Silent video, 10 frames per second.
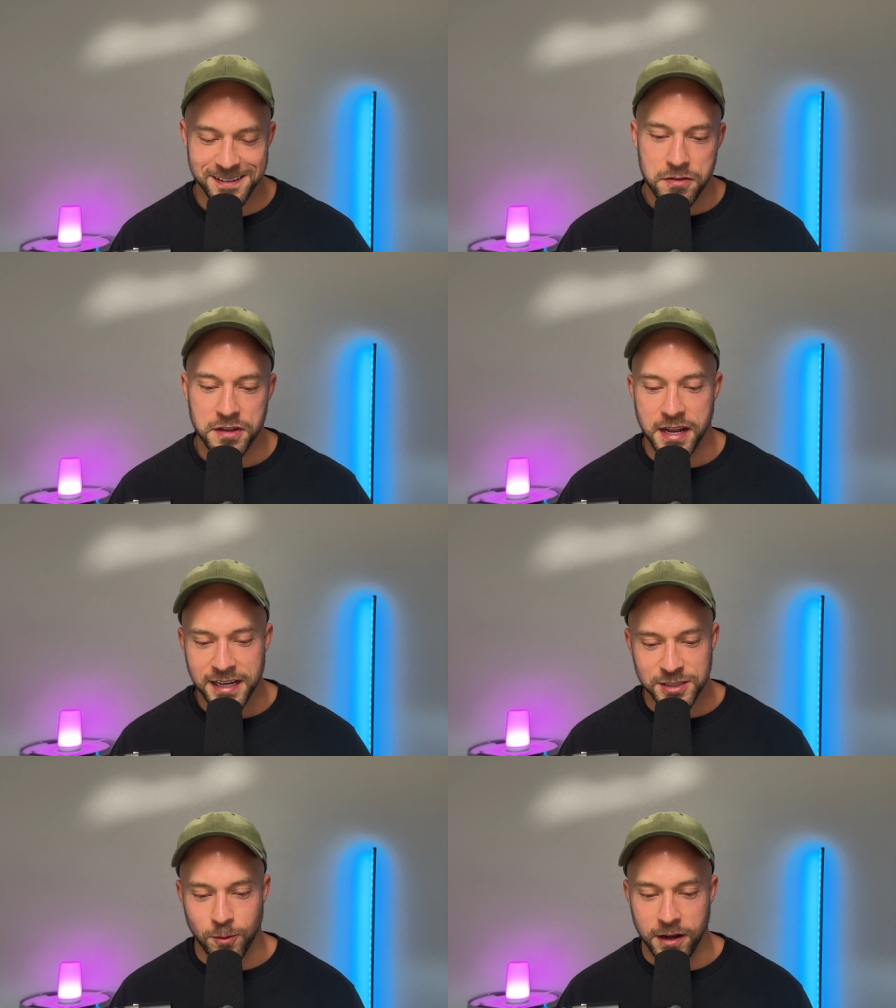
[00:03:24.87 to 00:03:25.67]
The
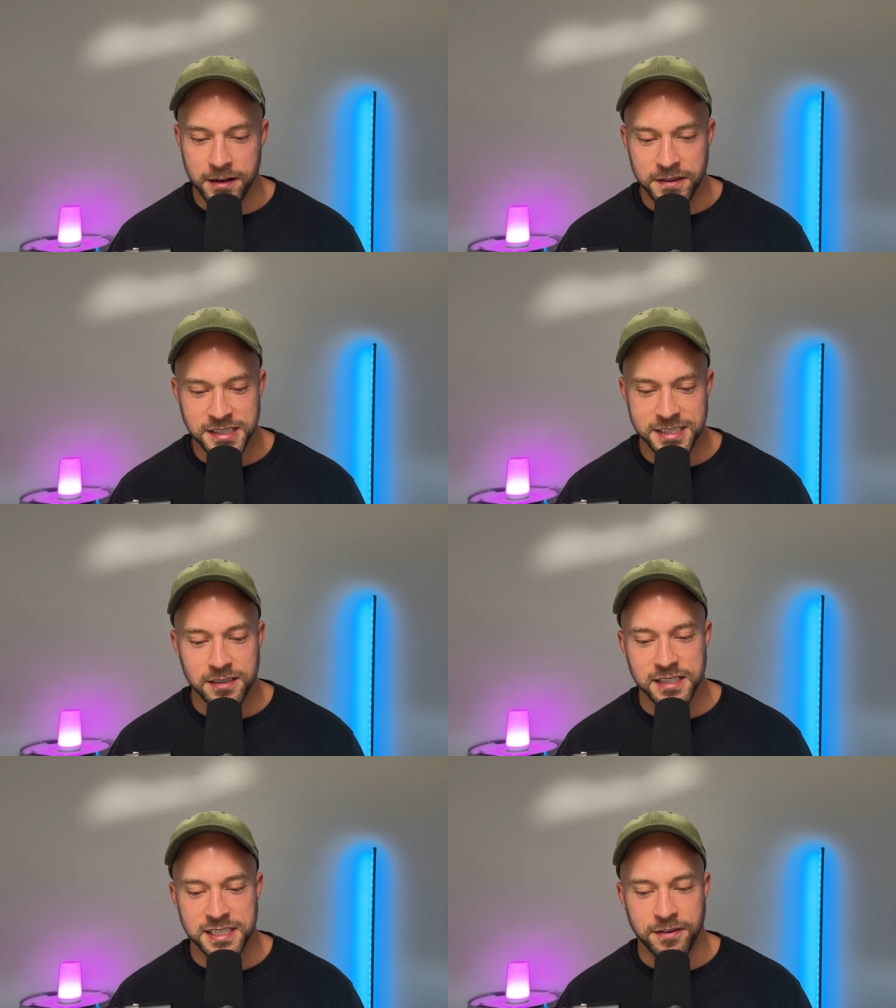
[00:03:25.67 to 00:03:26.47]
next one, this is a
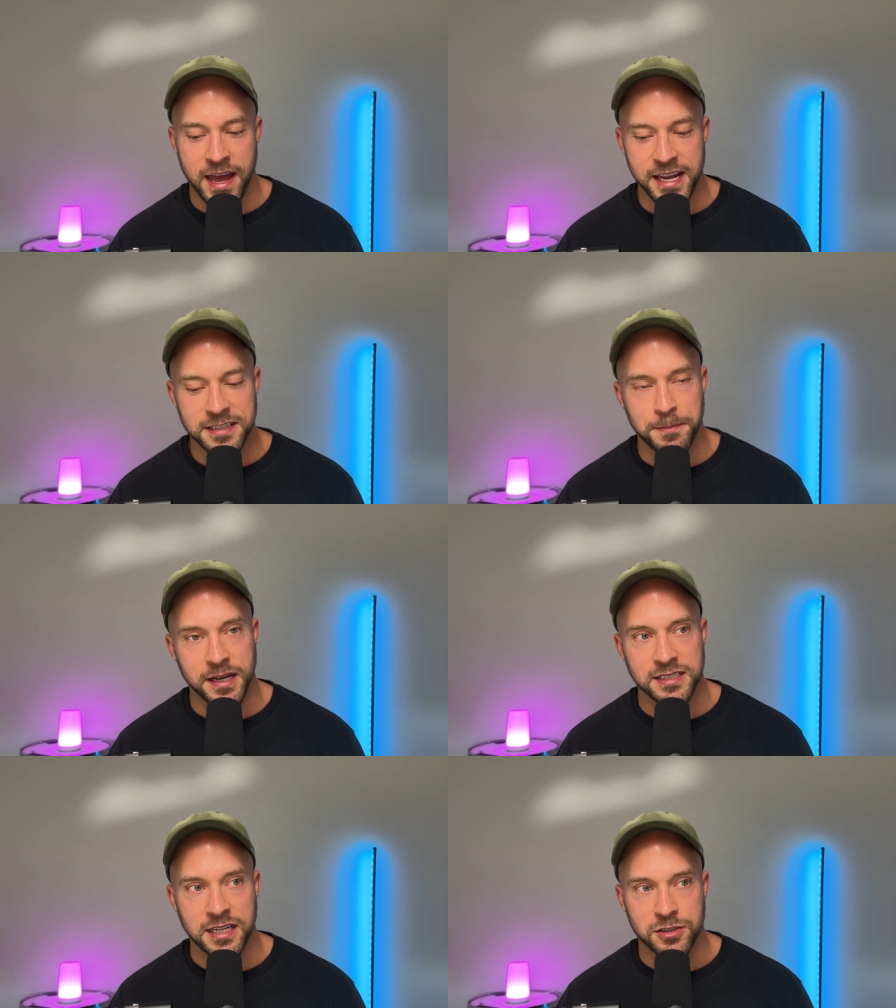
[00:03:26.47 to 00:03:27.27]
list of hate
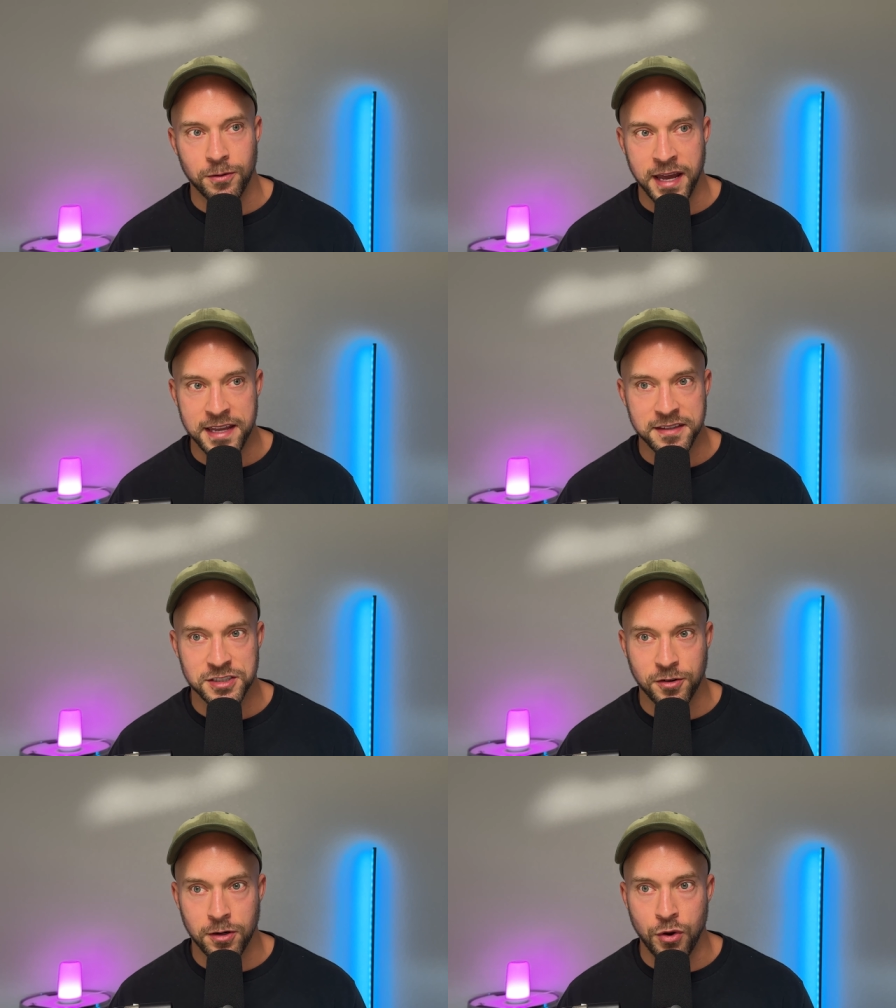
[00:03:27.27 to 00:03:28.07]
because I don't hate this
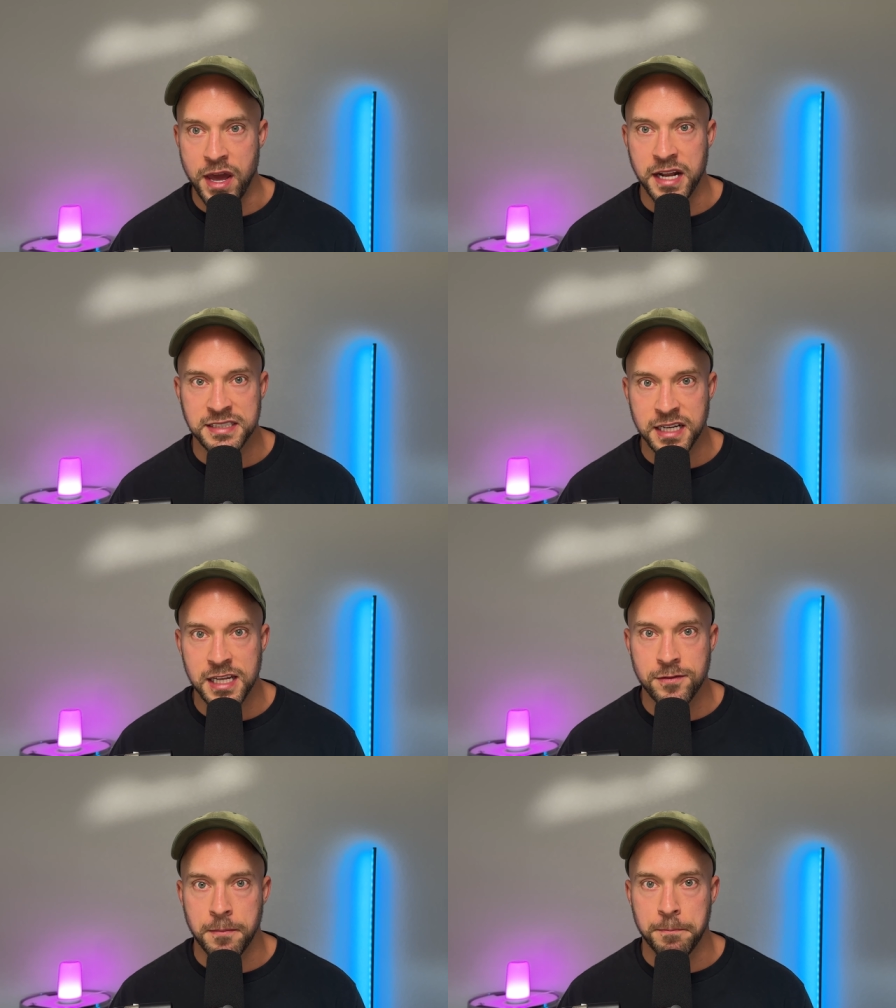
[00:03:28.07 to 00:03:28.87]
girl and it didn't
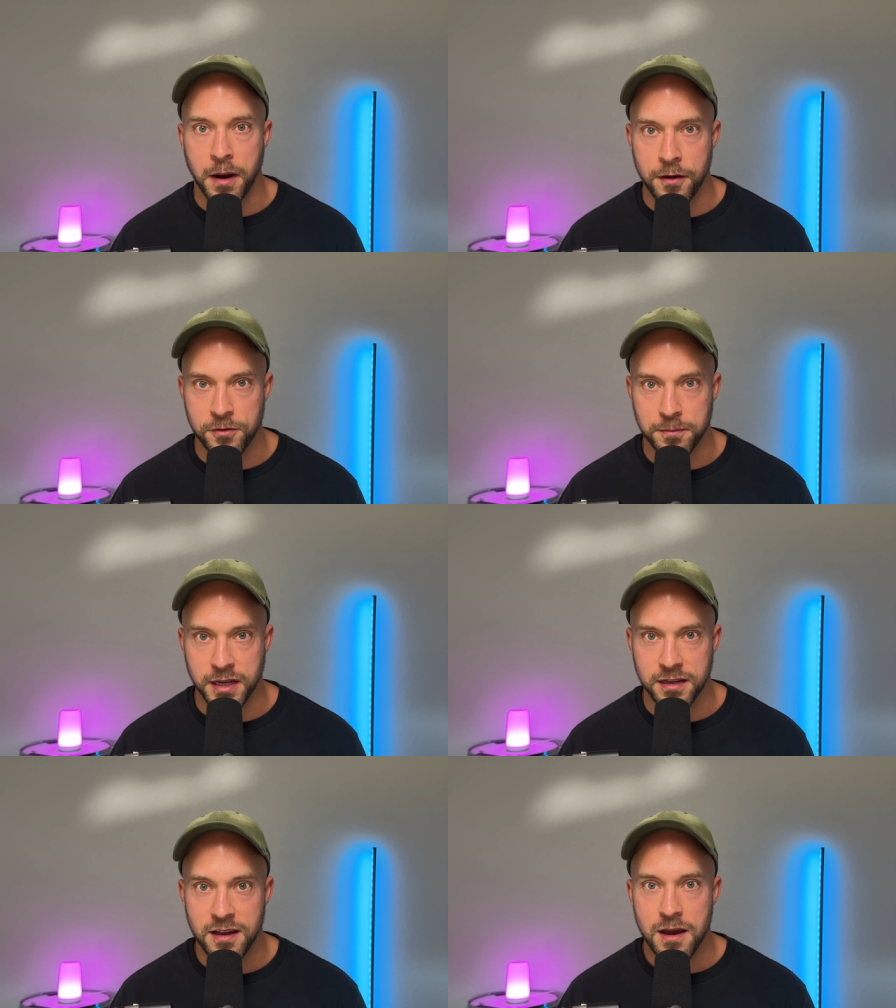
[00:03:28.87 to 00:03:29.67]
even bother me.